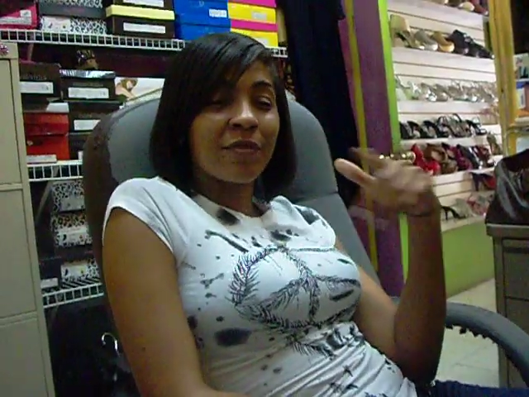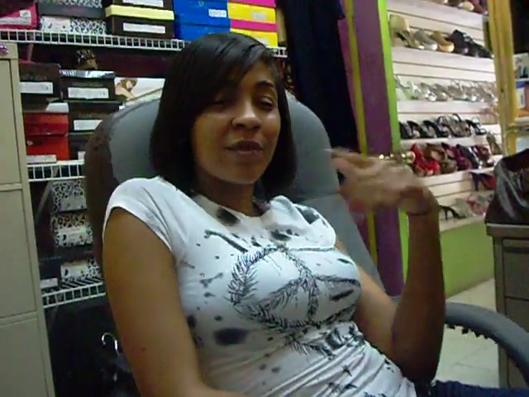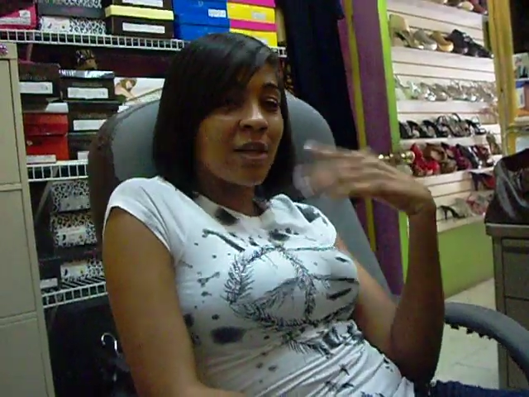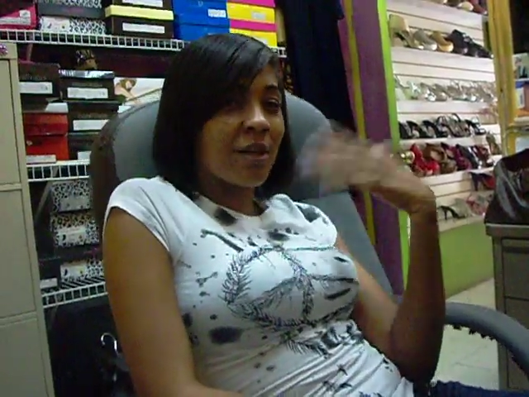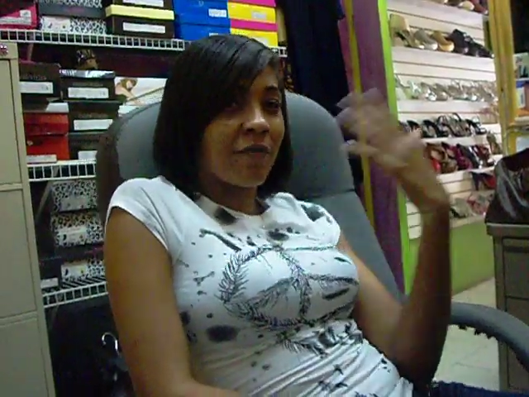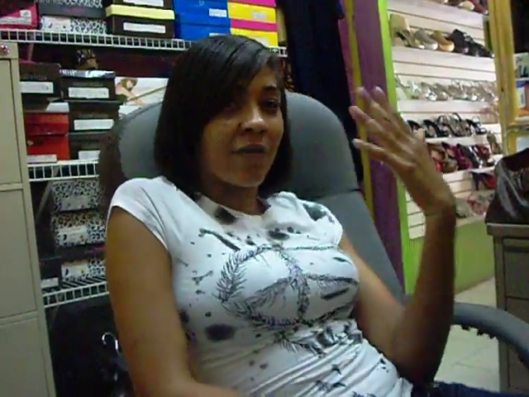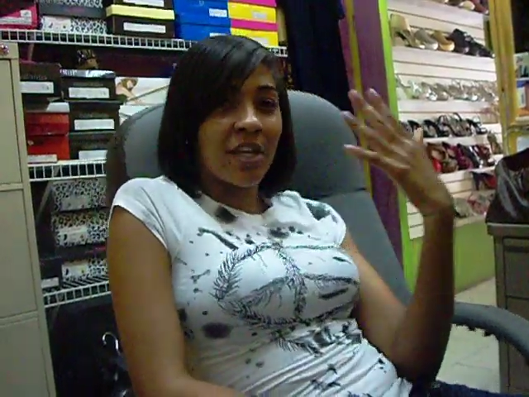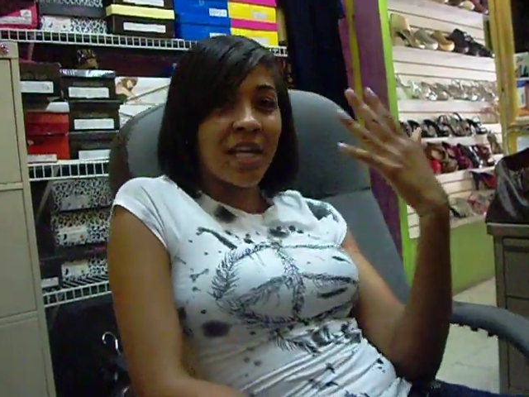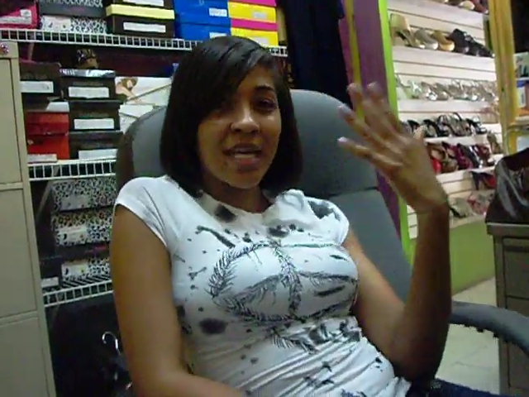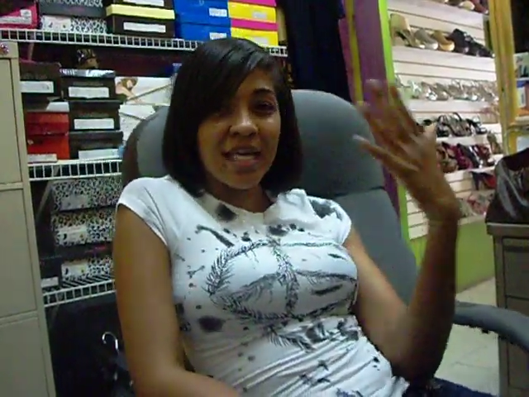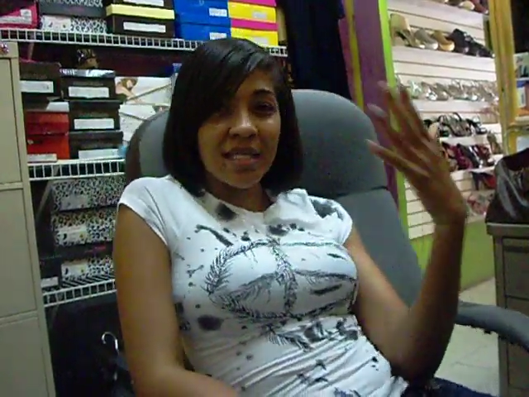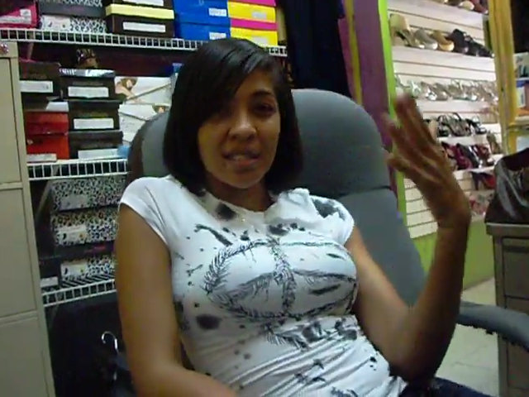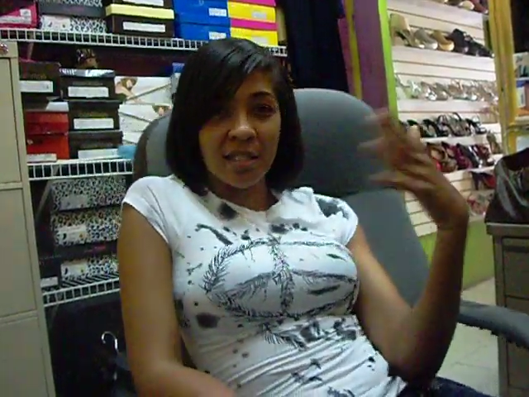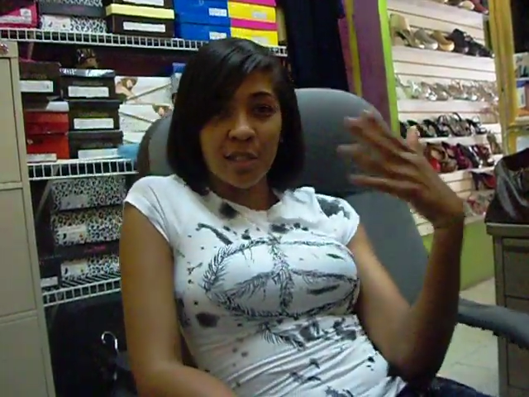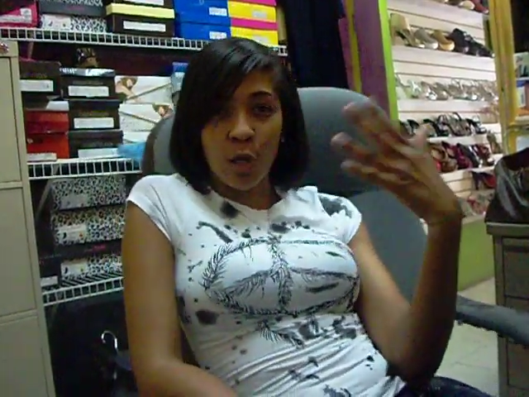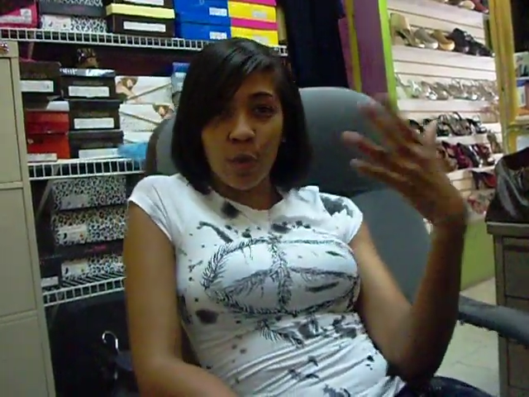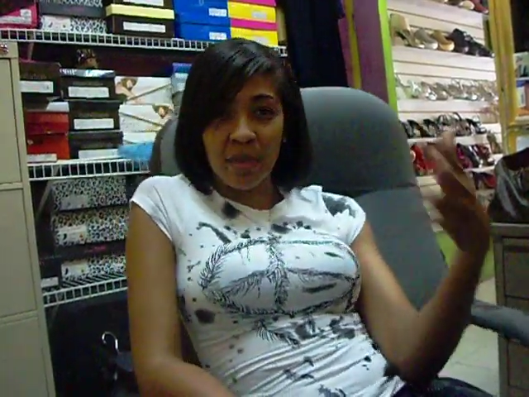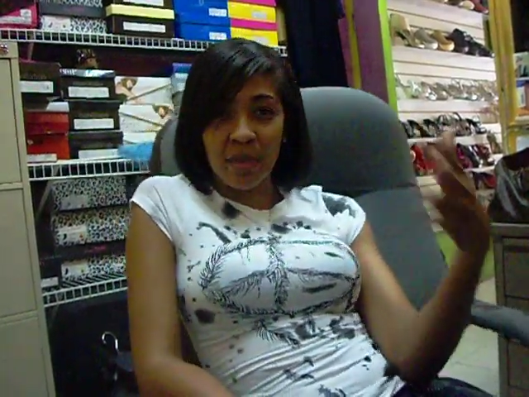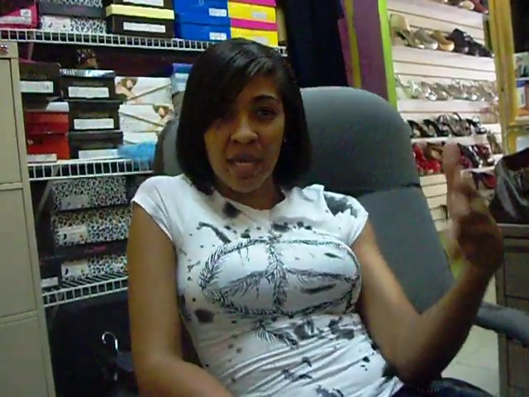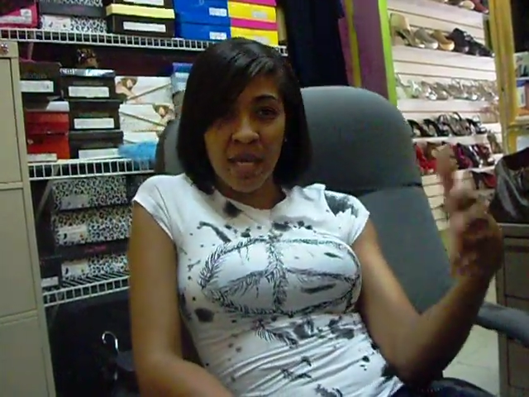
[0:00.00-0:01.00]
you know, for your
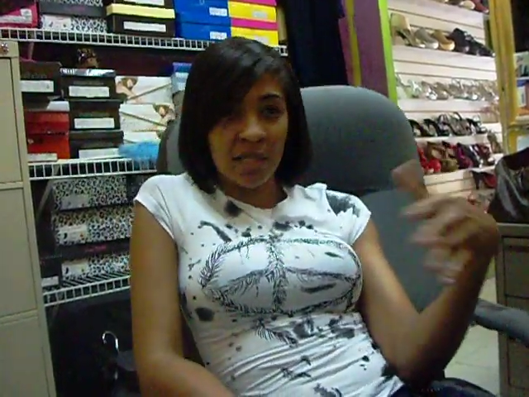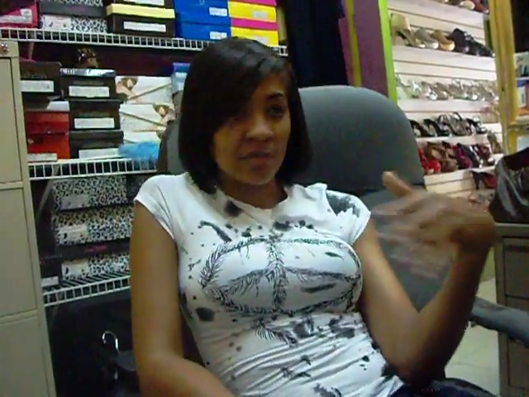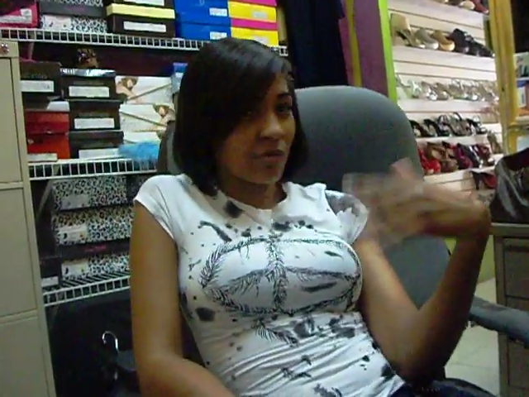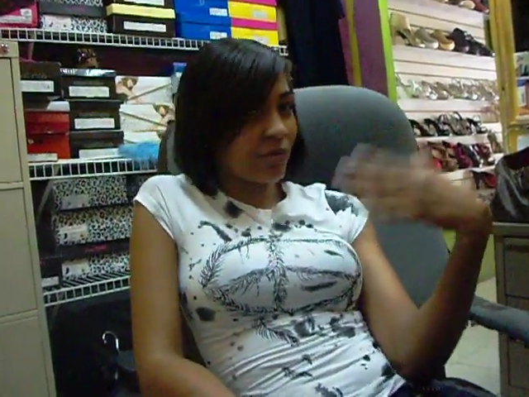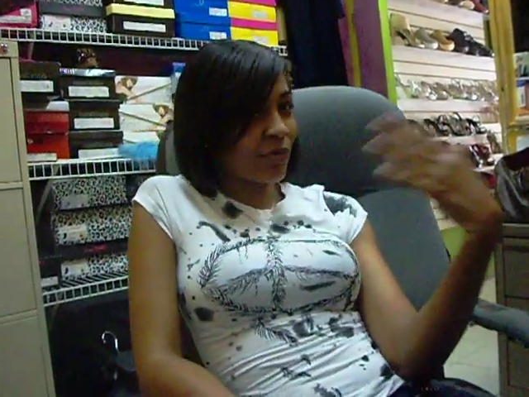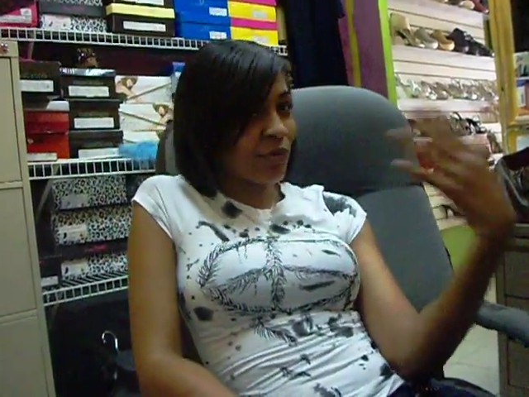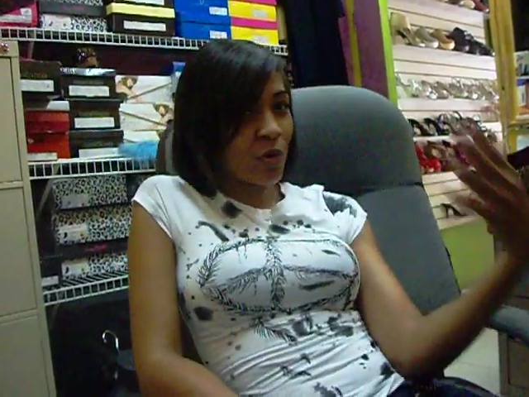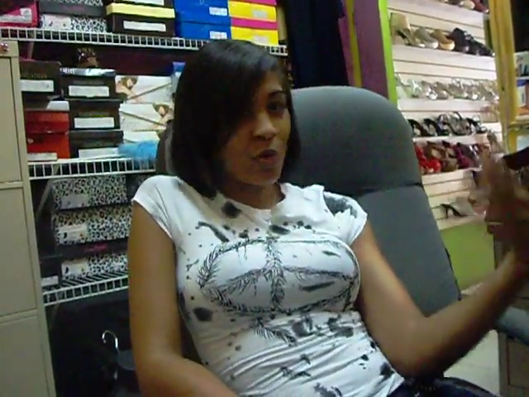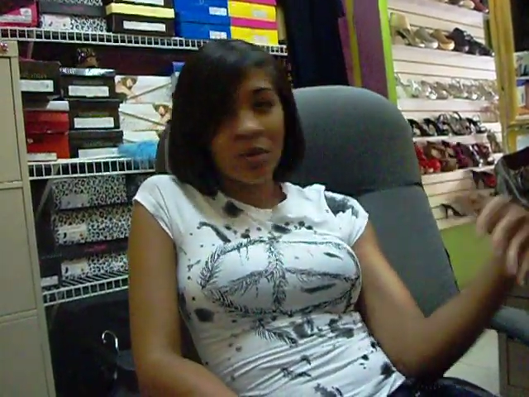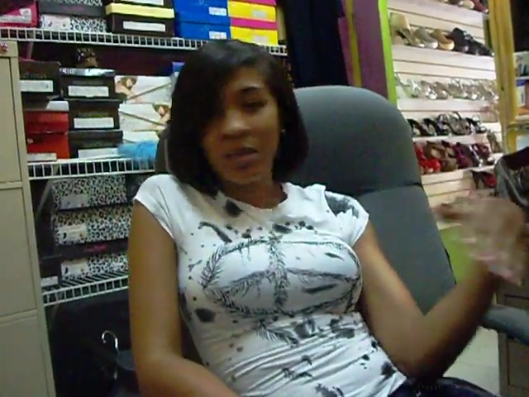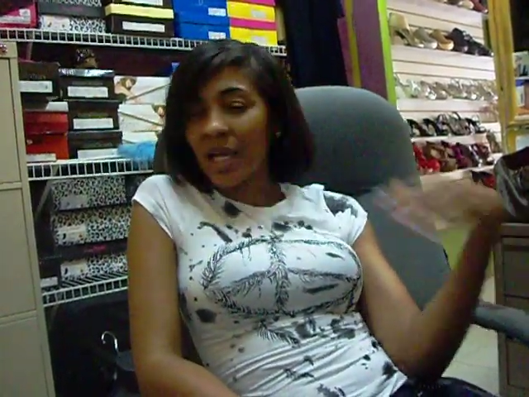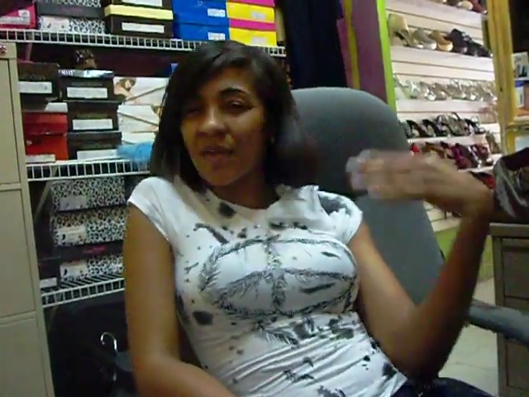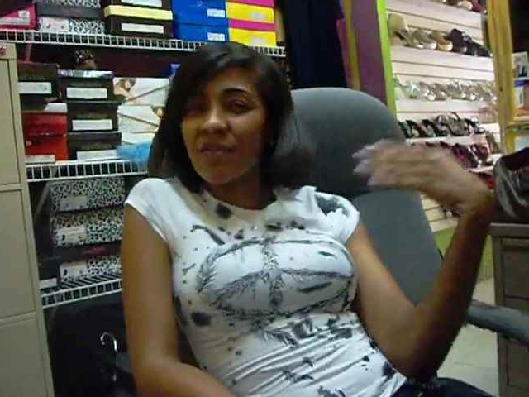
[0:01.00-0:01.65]
latest updates, reviews,